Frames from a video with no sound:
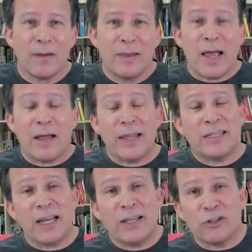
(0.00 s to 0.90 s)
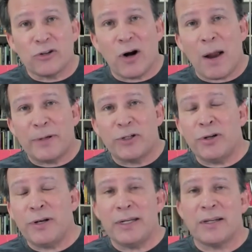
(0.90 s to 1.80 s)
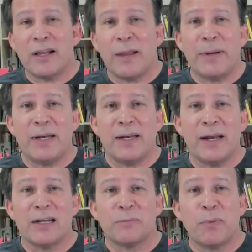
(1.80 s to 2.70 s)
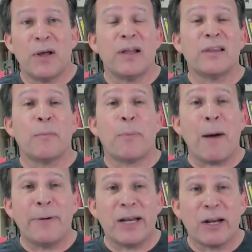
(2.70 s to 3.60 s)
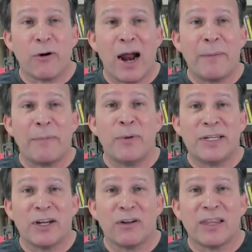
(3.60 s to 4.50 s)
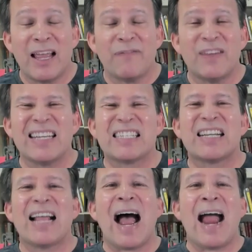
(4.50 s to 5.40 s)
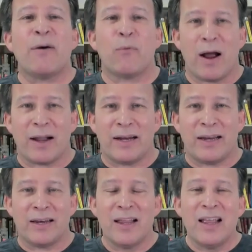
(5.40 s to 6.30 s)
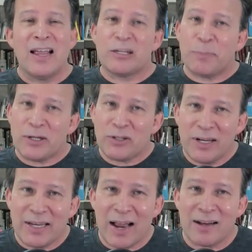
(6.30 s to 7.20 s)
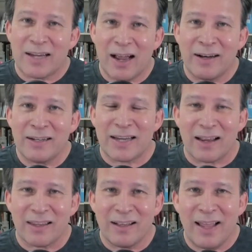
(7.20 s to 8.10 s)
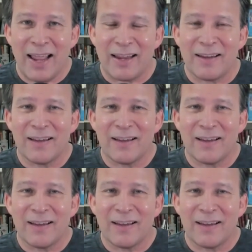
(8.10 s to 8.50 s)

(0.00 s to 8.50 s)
Now, they say there's a drop in shootings, LAPD does, but the property crime and retail theft is skyrocketing, especially downtown and South LA.